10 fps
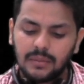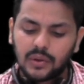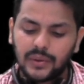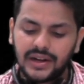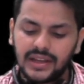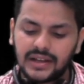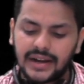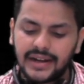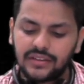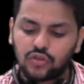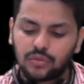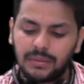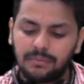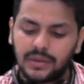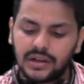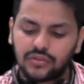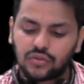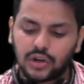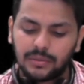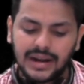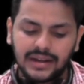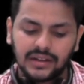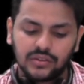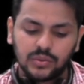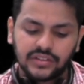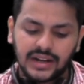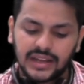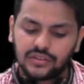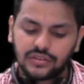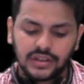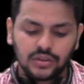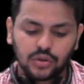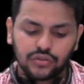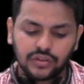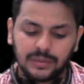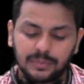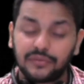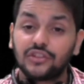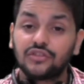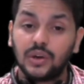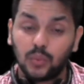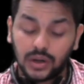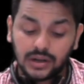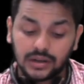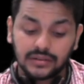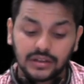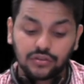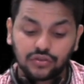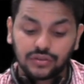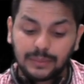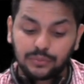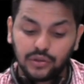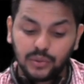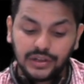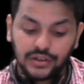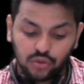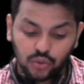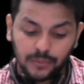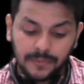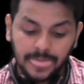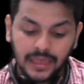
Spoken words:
providing guidance to members on matters which arise in course of their professional work. That's absolutely true.